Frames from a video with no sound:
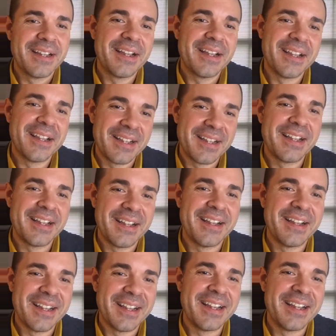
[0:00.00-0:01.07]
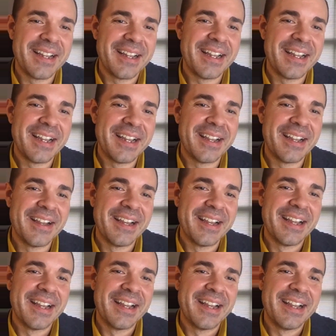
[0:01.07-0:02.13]

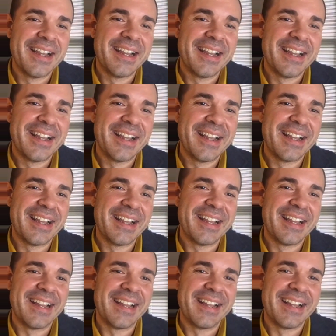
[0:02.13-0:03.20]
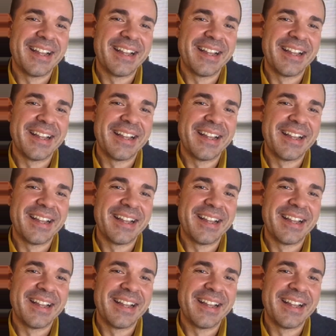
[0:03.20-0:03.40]
The person shown says nothing.